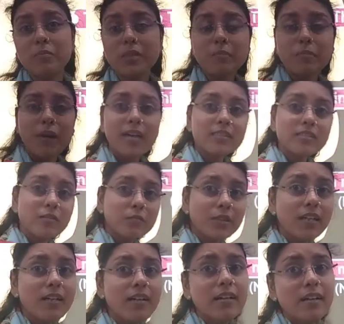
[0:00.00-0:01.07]
be the mass of the
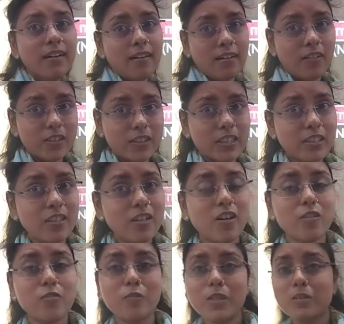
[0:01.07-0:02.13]
container,
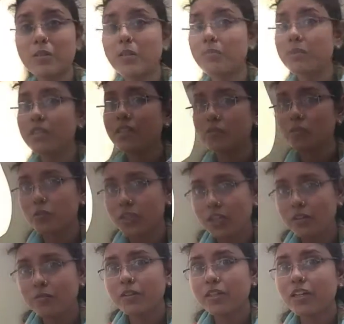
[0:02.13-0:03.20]
or what will be the total
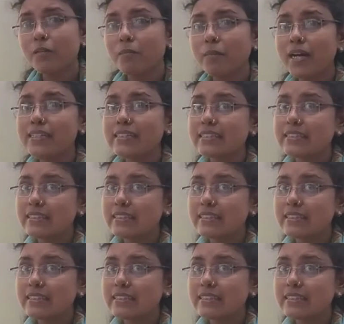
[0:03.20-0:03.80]
overall mass?